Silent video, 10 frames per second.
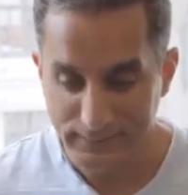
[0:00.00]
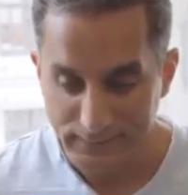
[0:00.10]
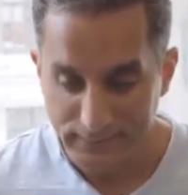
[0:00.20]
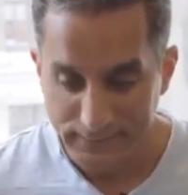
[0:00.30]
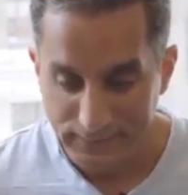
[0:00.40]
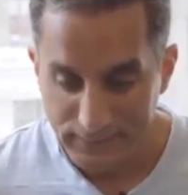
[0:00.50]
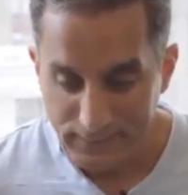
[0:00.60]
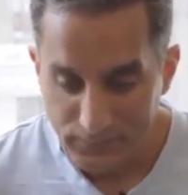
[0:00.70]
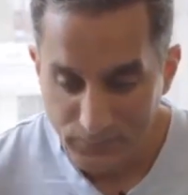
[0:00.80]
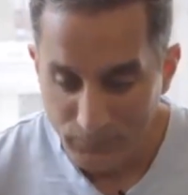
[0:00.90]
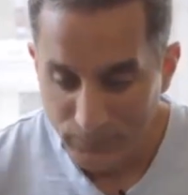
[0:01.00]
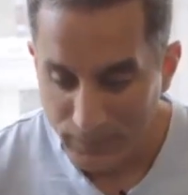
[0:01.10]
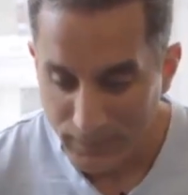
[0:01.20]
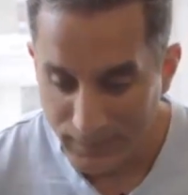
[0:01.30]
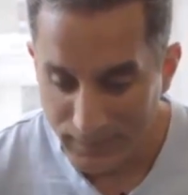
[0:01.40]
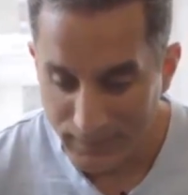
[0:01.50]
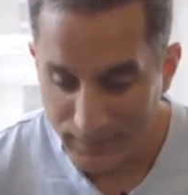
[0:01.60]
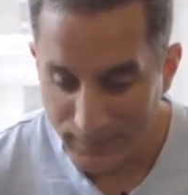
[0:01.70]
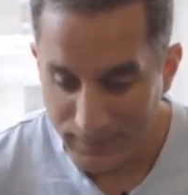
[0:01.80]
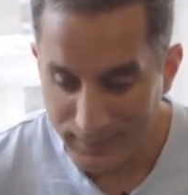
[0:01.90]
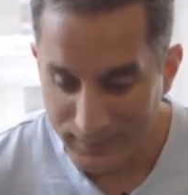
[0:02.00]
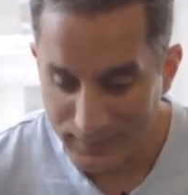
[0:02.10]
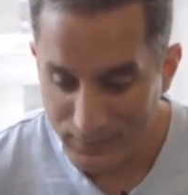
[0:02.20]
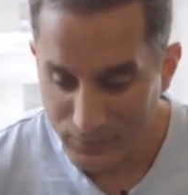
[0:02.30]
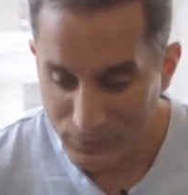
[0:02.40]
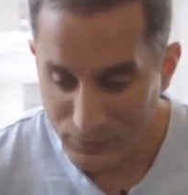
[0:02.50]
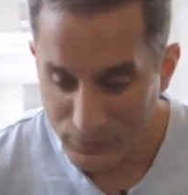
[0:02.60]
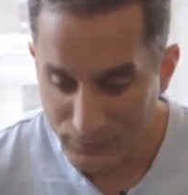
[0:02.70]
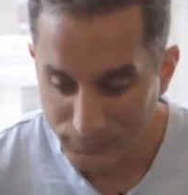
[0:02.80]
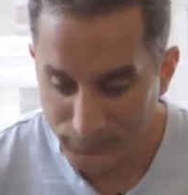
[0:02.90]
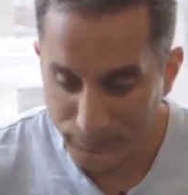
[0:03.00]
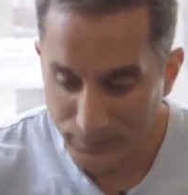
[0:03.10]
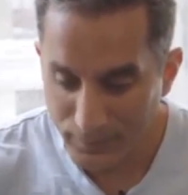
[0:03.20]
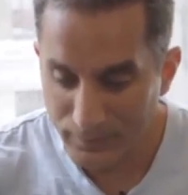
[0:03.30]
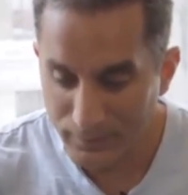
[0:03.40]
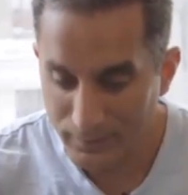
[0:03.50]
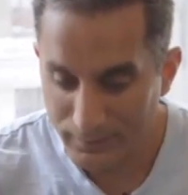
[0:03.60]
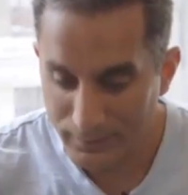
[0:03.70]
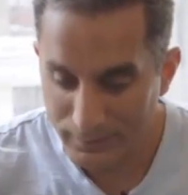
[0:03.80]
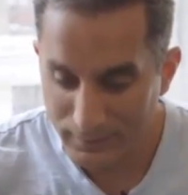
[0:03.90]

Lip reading: (silence)